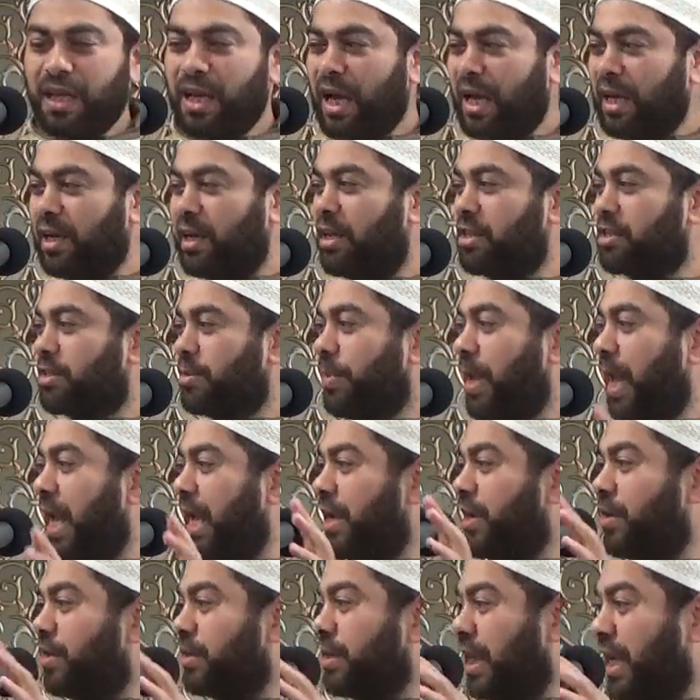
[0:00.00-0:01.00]
Allah
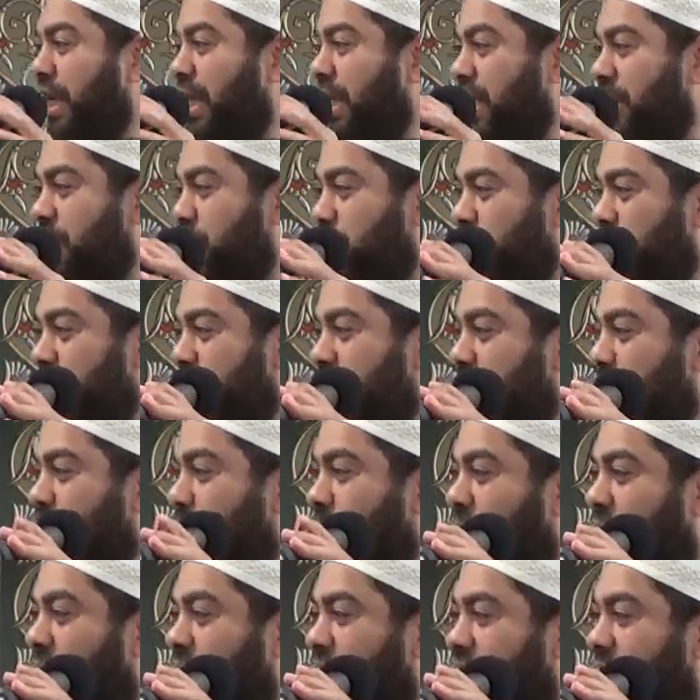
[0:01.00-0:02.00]
subhanahu wa ta'ala speaks
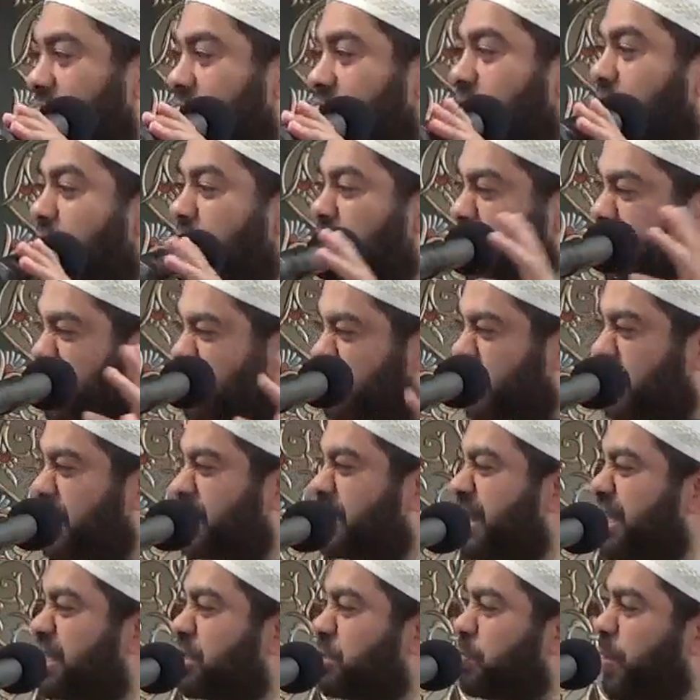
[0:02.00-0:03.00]
about the
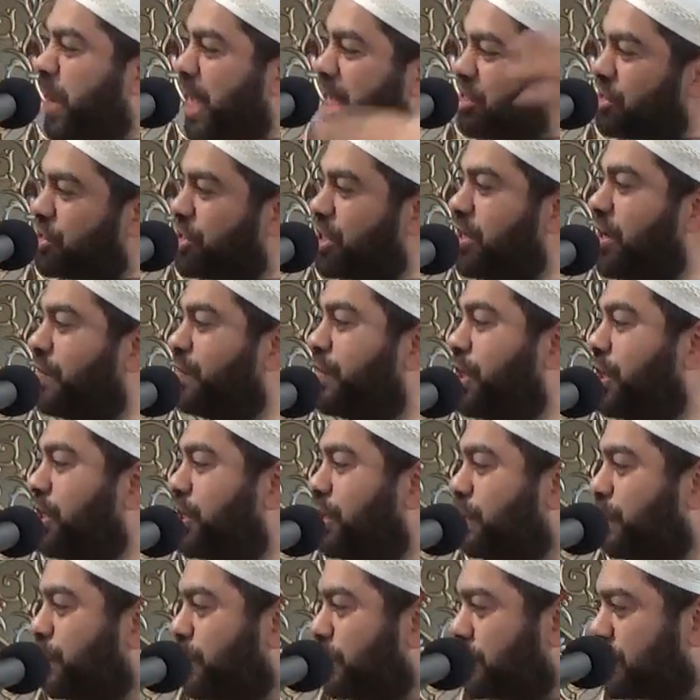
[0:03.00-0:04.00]
constant expansion of the
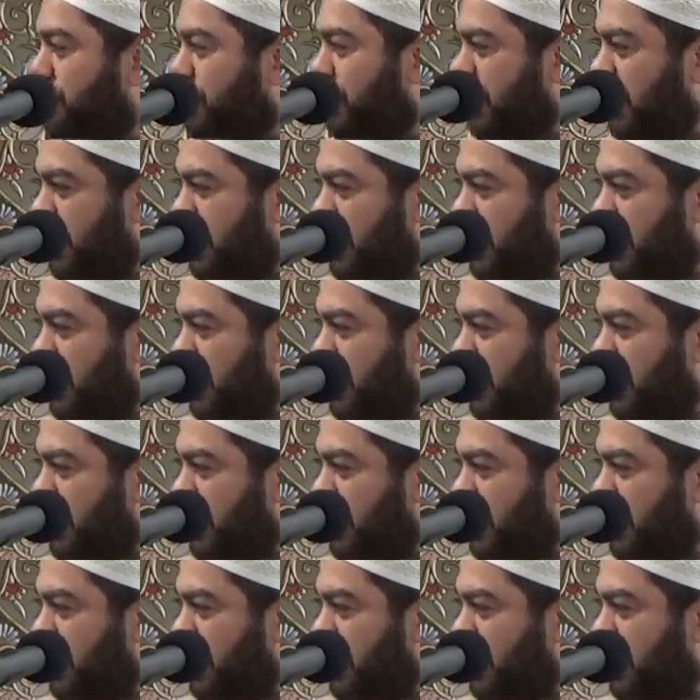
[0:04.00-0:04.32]
universe.